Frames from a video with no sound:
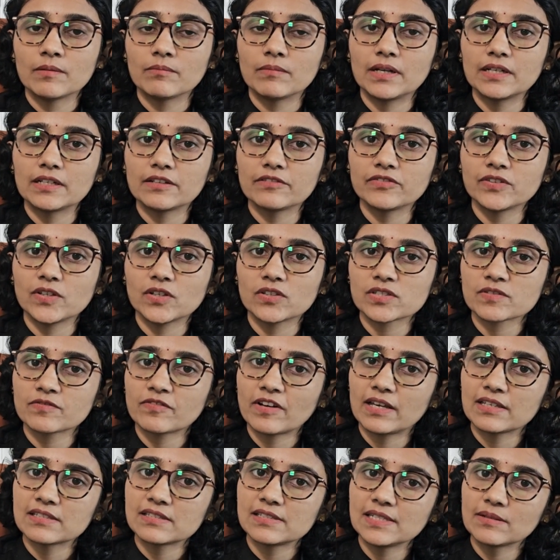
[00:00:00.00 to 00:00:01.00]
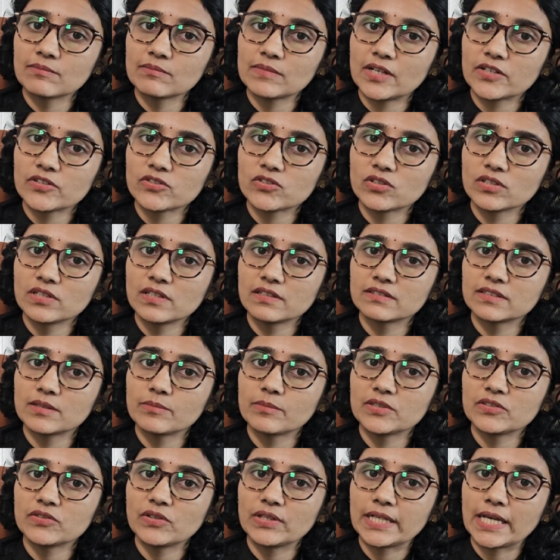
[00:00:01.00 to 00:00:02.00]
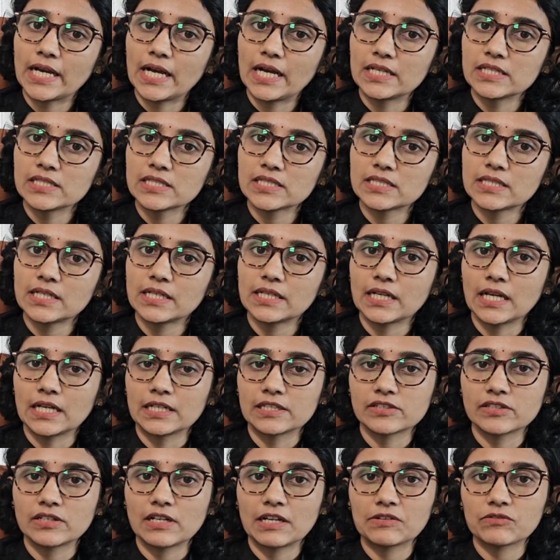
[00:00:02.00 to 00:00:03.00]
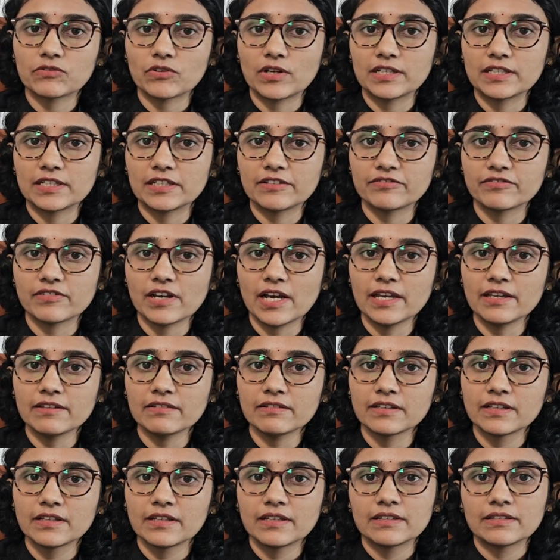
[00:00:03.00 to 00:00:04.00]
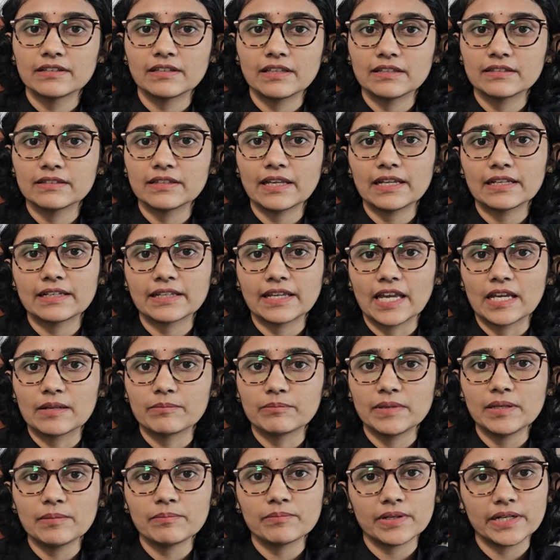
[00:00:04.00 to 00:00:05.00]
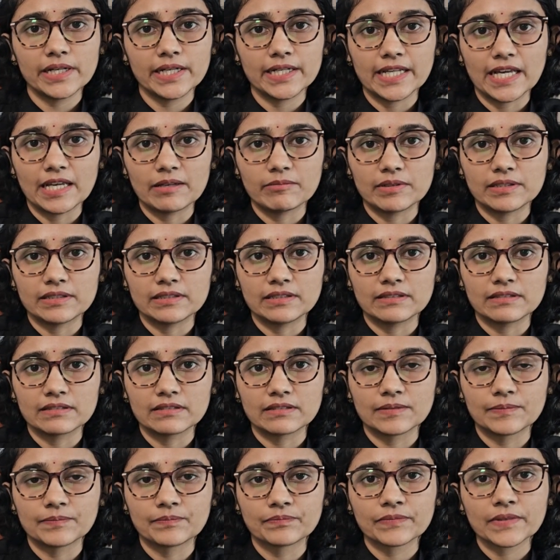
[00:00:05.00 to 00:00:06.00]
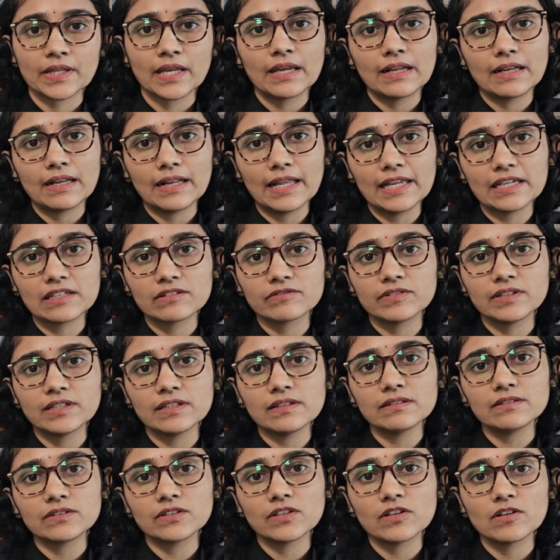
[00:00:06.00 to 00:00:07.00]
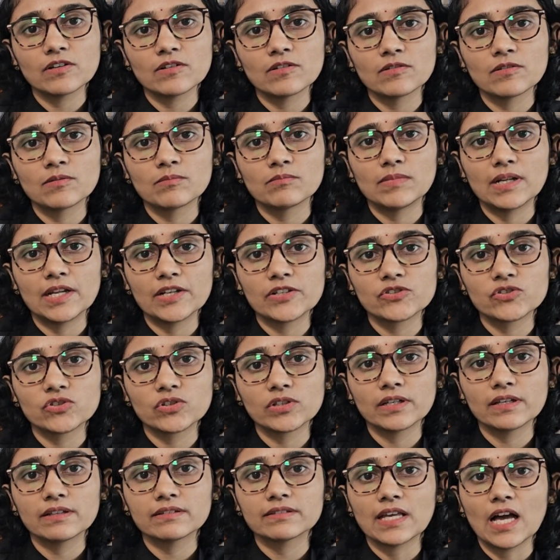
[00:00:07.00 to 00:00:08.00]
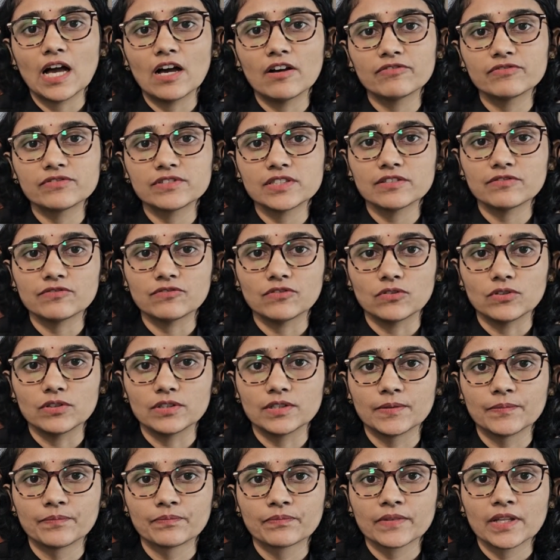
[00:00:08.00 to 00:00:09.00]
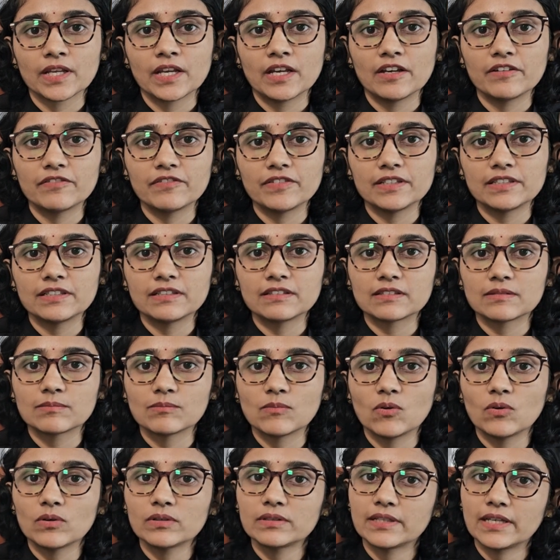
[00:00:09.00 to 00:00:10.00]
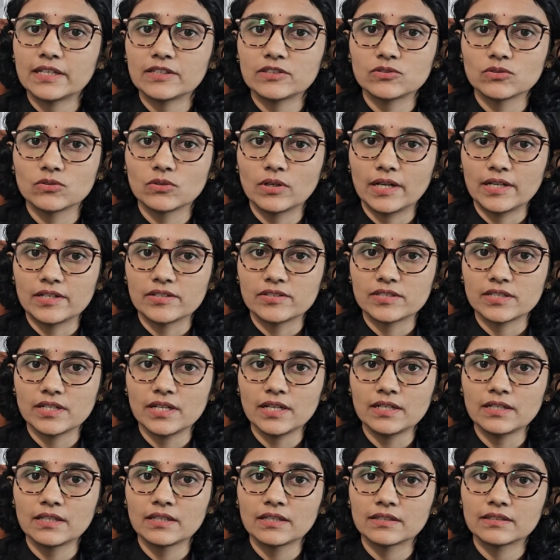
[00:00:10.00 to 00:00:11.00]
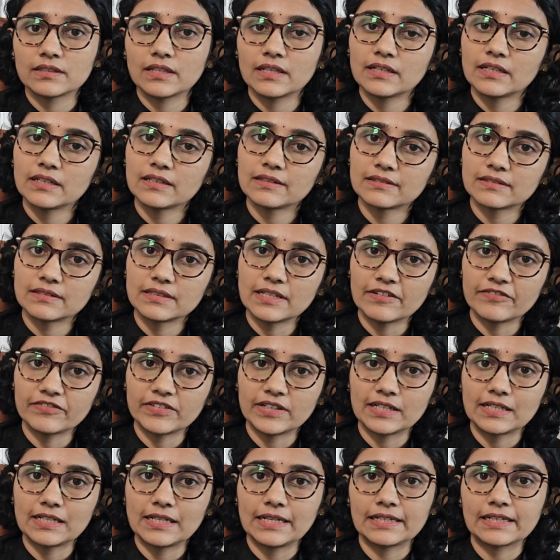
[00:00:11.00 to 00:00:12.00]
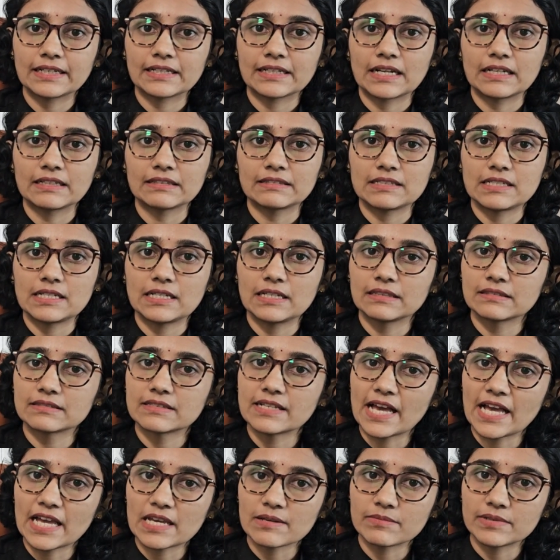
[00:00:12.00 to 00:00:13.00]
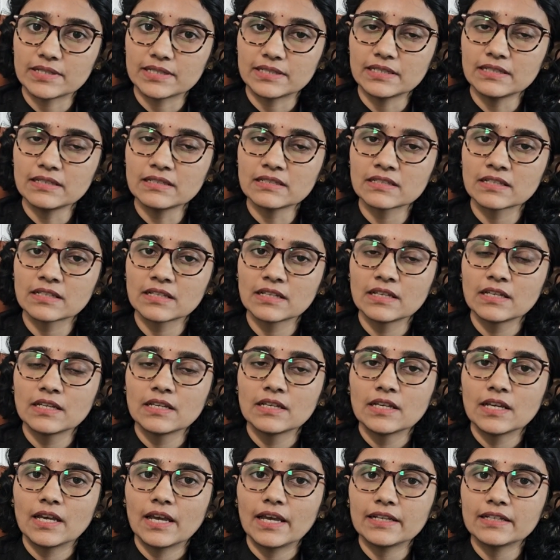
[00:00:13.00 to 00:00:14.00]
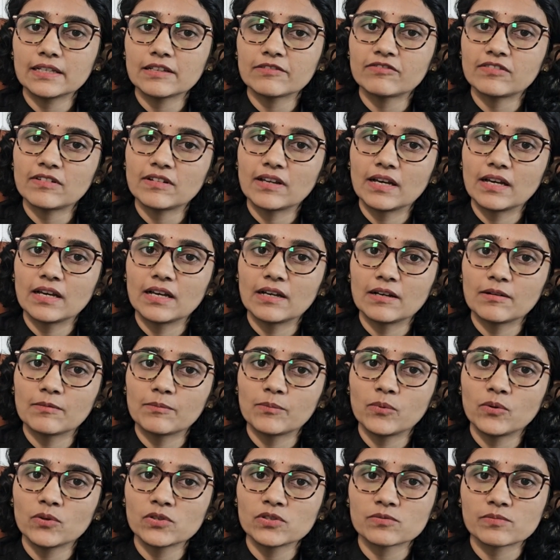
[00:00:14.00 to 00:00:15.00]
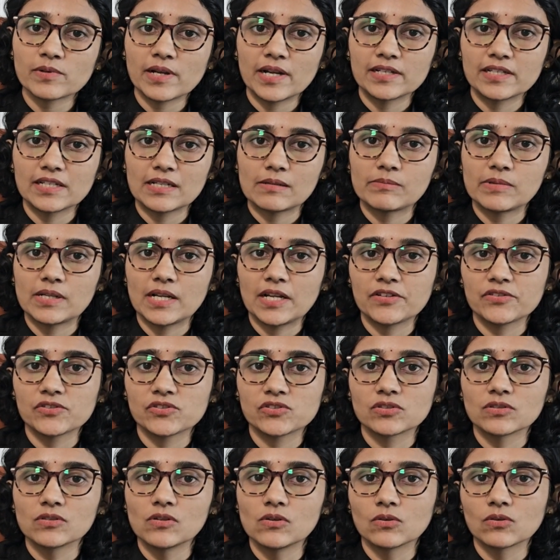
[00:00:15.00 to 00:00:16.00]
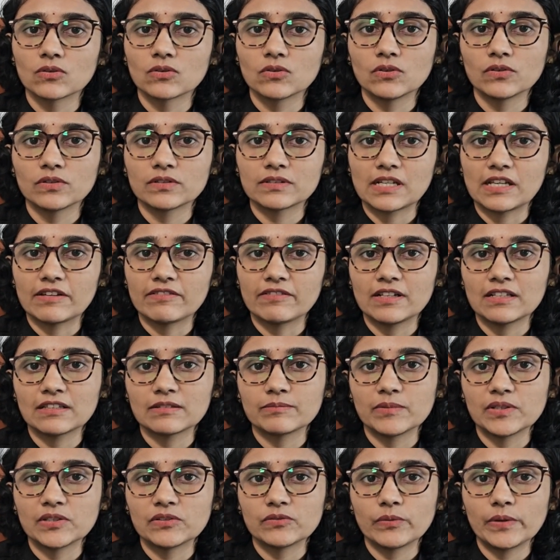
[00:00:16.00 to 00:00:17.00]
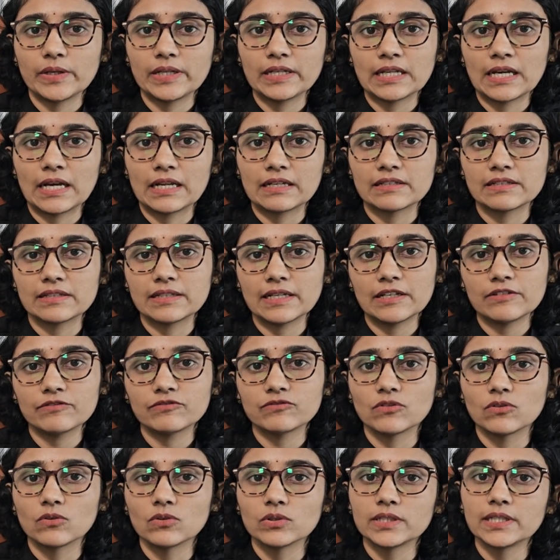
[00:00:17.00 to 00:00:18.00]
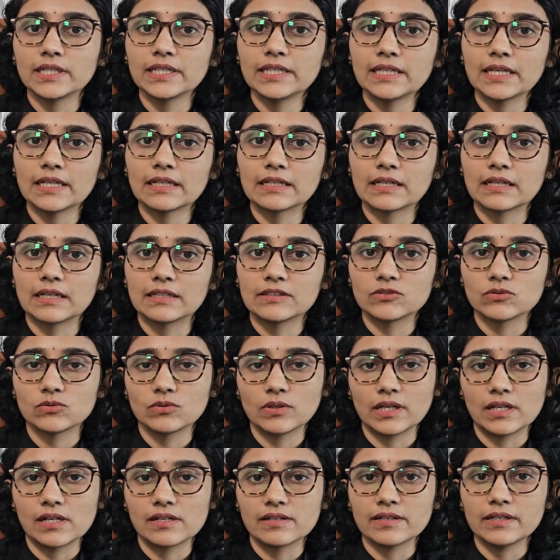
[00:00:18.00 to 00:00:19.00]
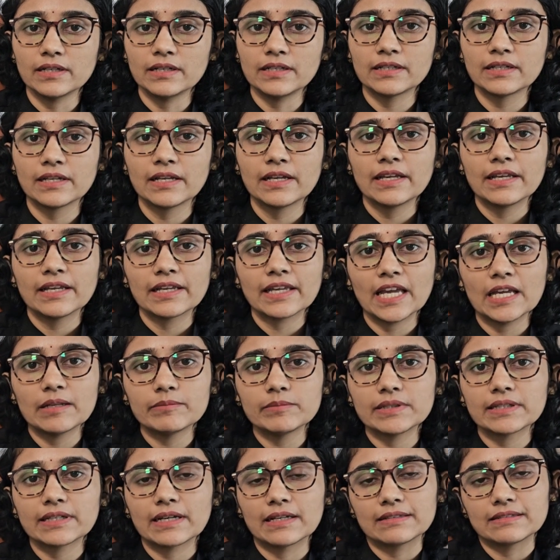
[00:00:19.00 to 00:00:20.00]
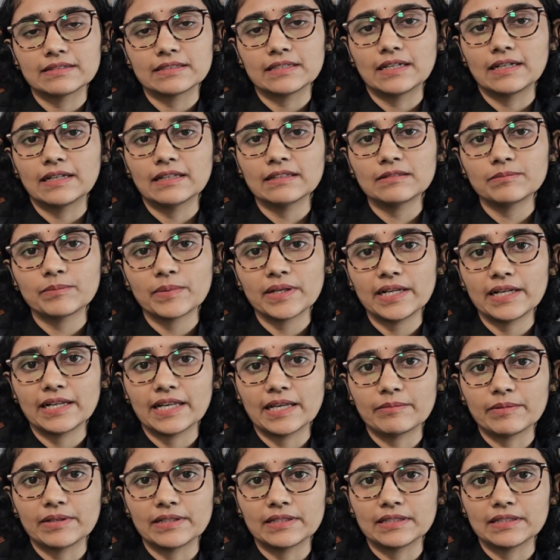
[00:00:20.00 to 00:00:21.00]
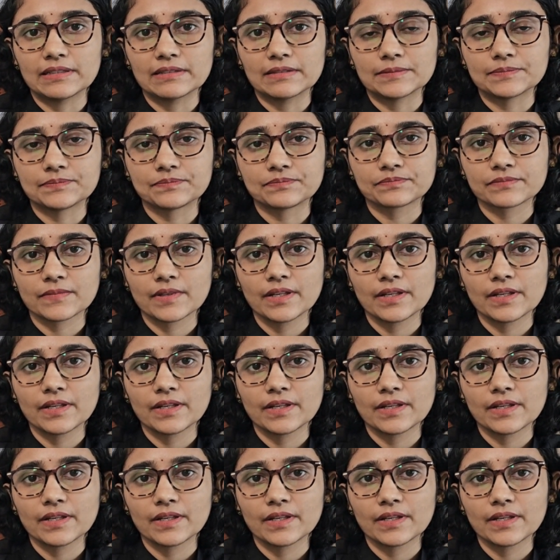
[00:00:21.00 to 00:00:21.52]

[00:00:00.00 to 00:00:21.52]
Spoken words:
But if your fasting blood sugars are between 100 and 125, then that can be pre-diabetes. Likewise, your blood sugars after food. If it is more than 200, then it is definitely considered as diabetes. And if postprandial blood glucose levels between 140 and 200 can be considered as pre-diabetes.